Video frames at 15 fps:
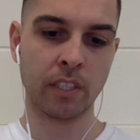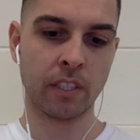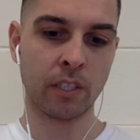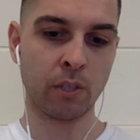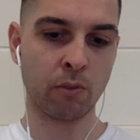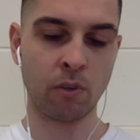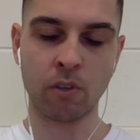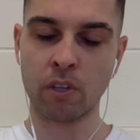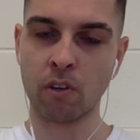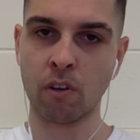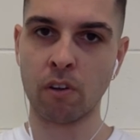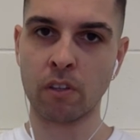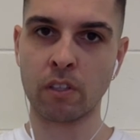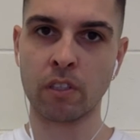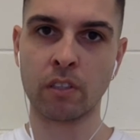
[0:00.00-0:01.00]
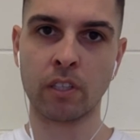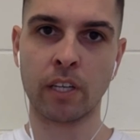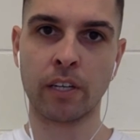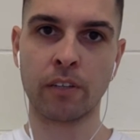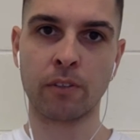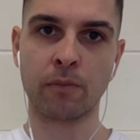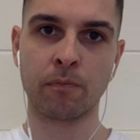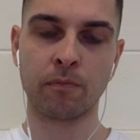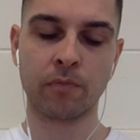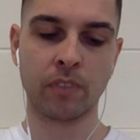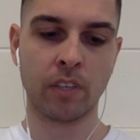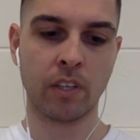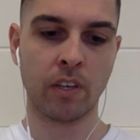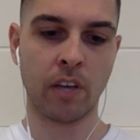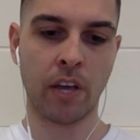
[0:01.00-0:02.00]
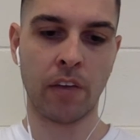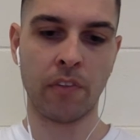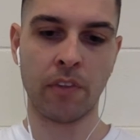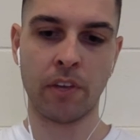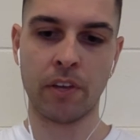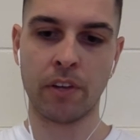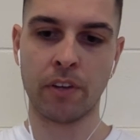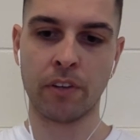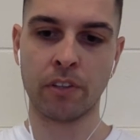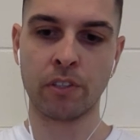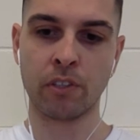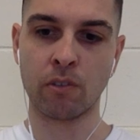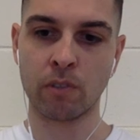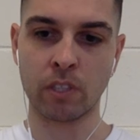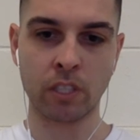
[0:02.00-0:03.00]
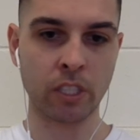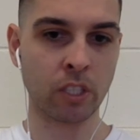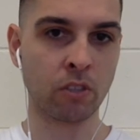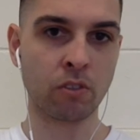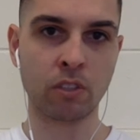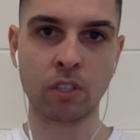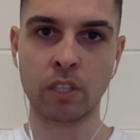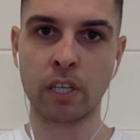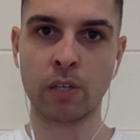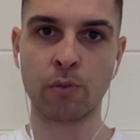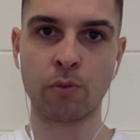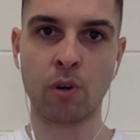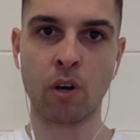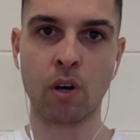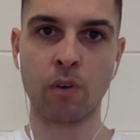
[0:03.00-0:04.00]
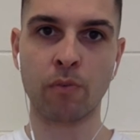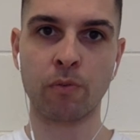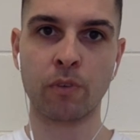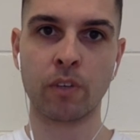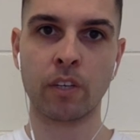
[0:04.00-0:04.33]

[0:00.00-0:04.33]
He wrote it all in a letter, and then, you know, he closed the letter off,